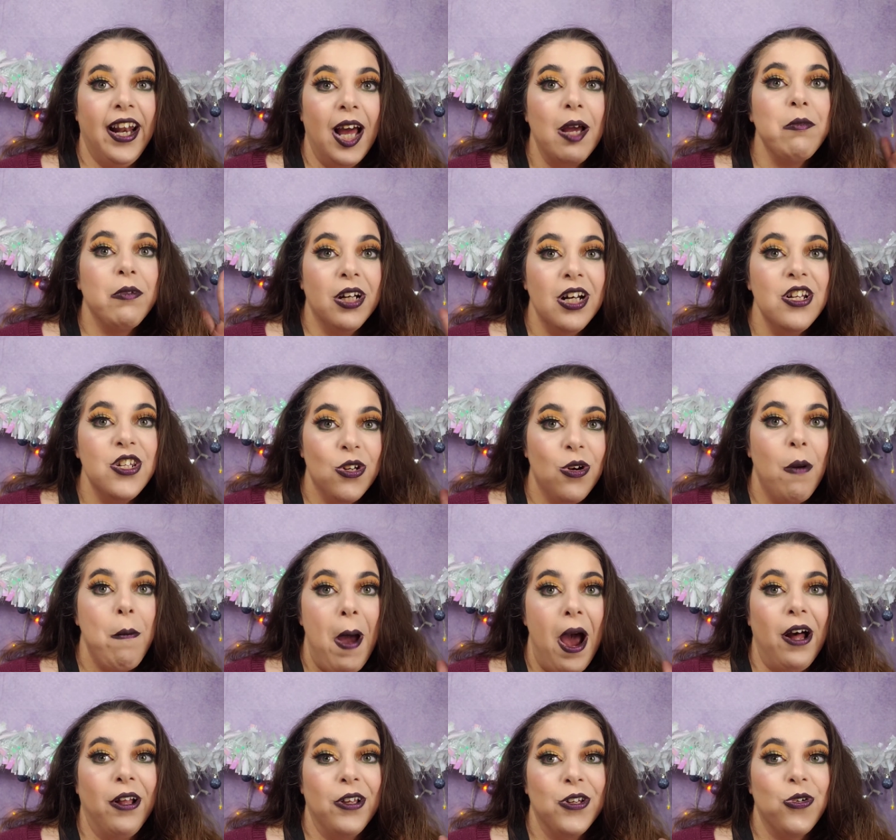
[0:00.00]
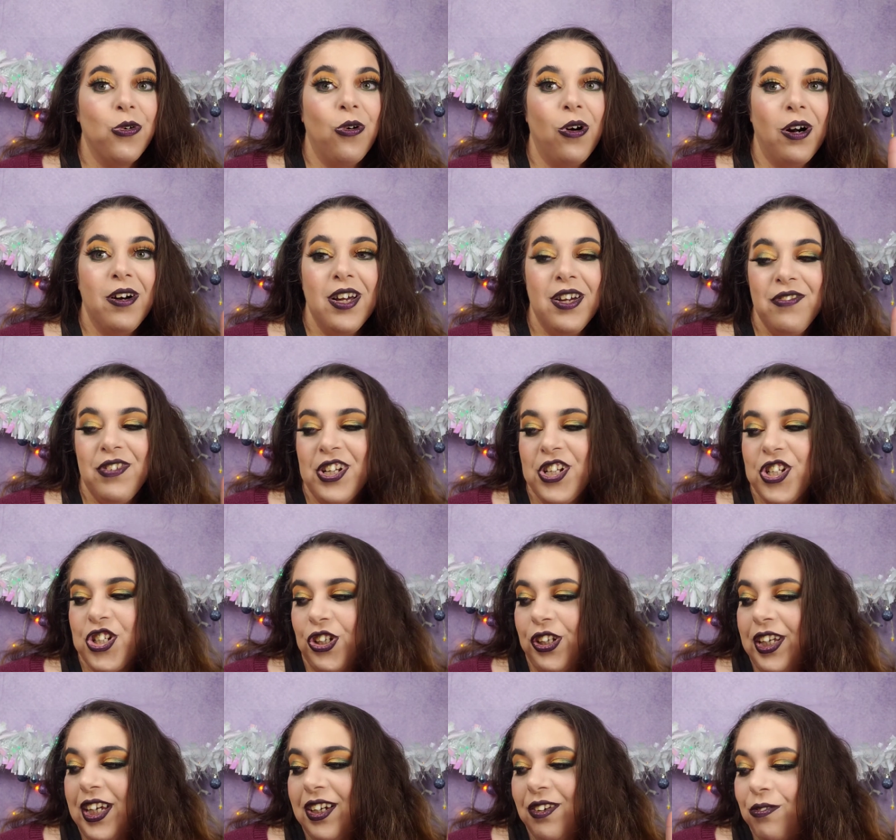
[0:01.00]
I'm gonna do a palette tour
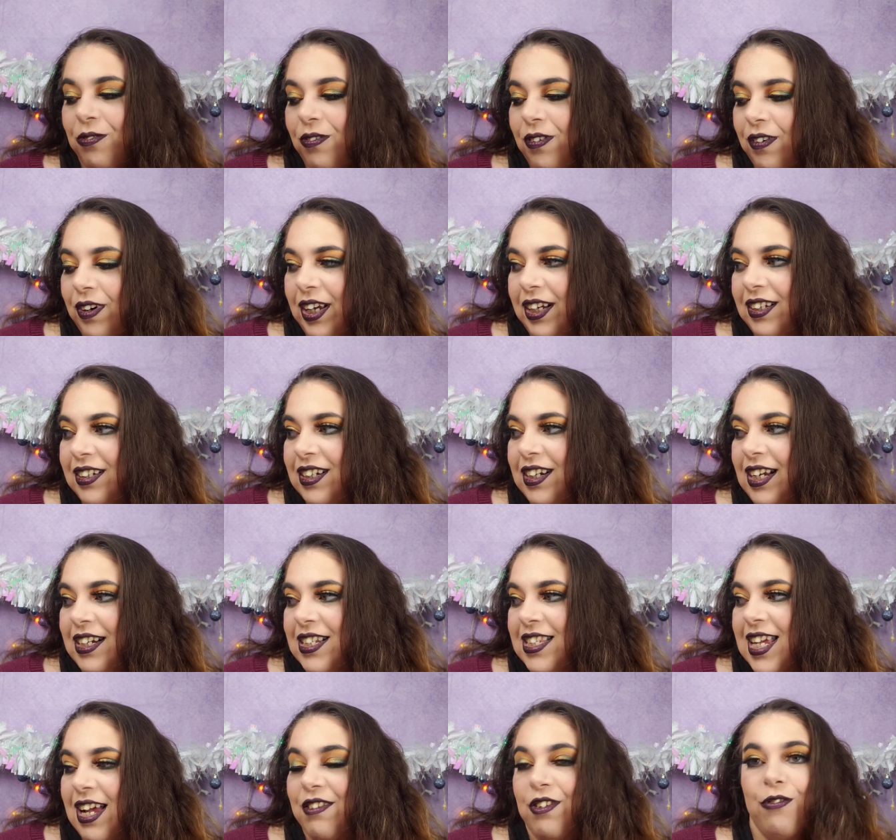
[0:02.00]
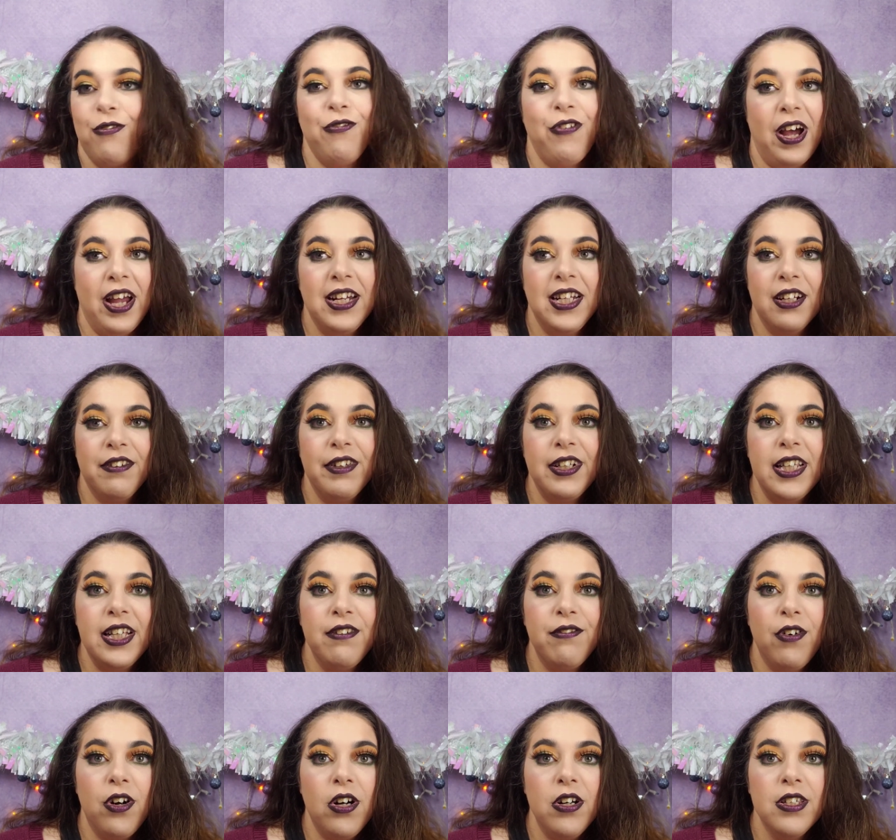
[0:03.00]
eventually. Like I just have to find
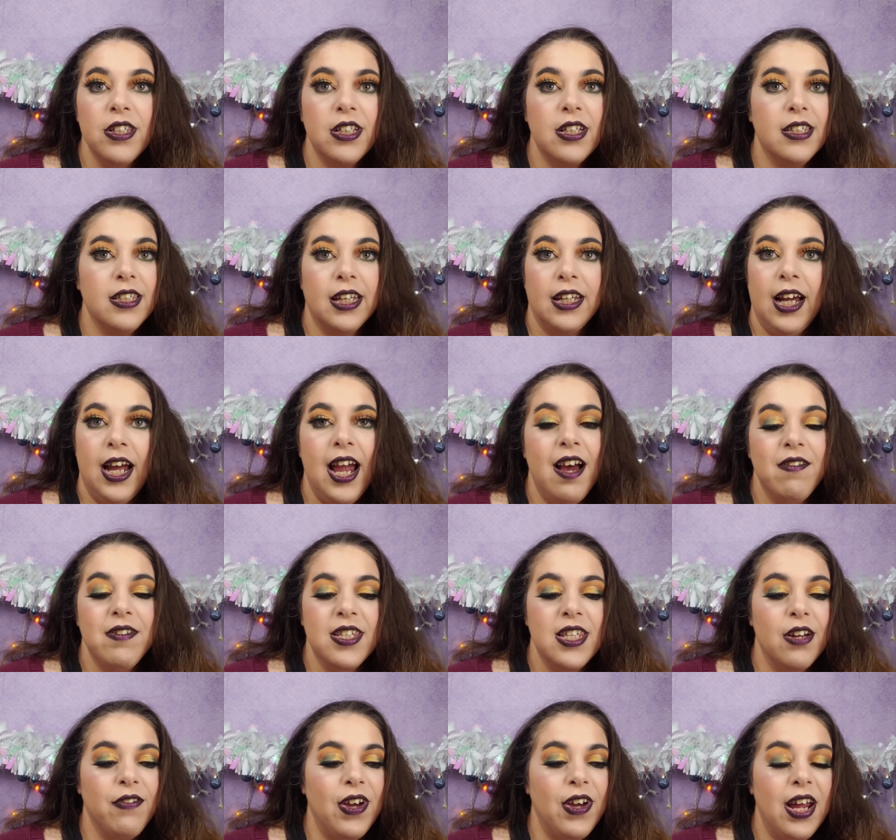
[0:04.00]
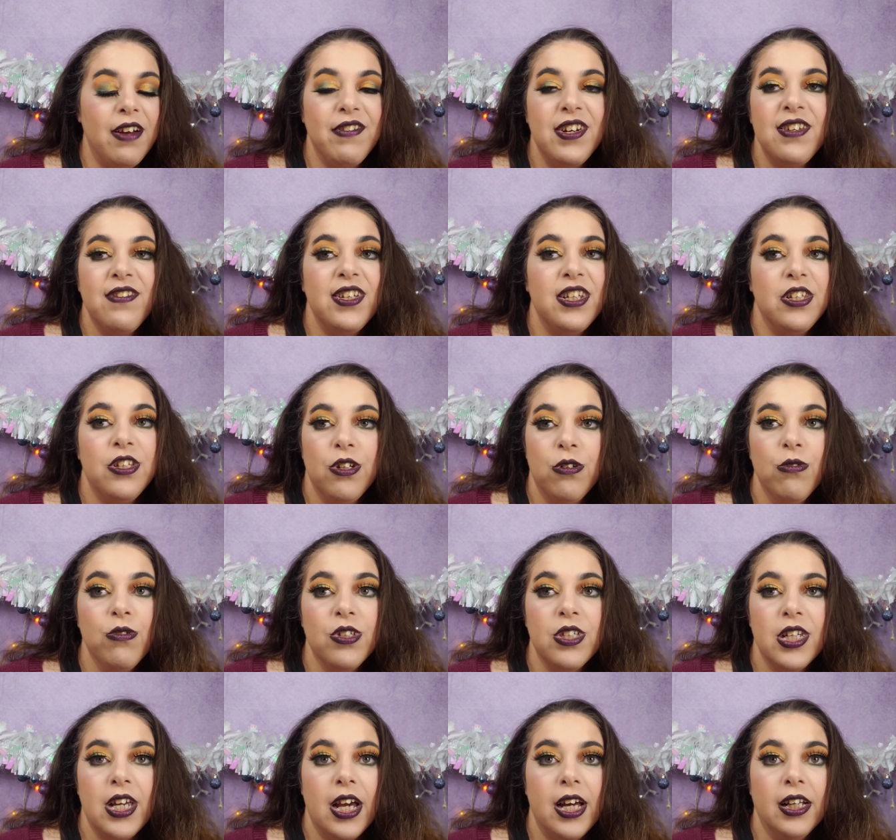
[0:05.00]
everything first because like I have stuff I haven't even
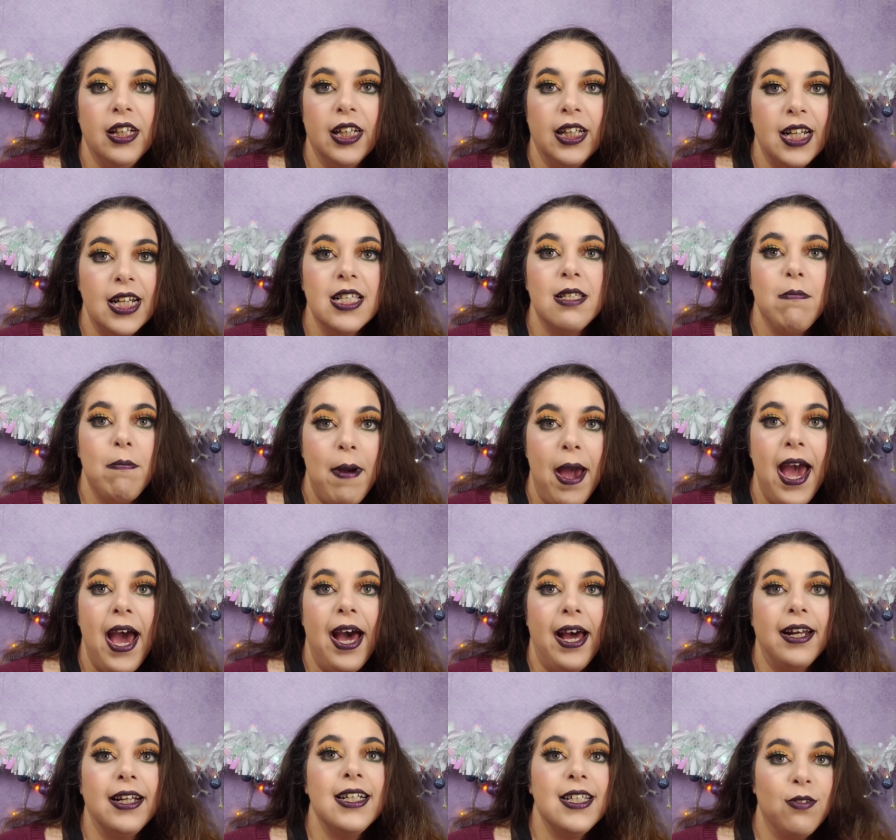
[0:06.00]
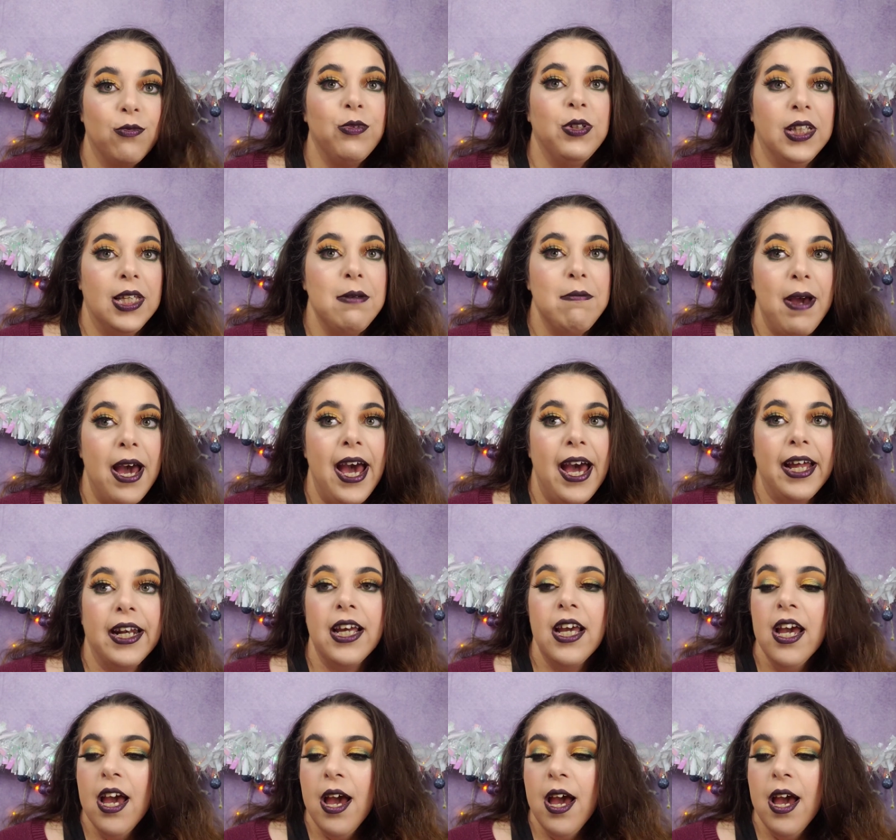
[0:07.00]
used yet. Like it's bad. It's really bad.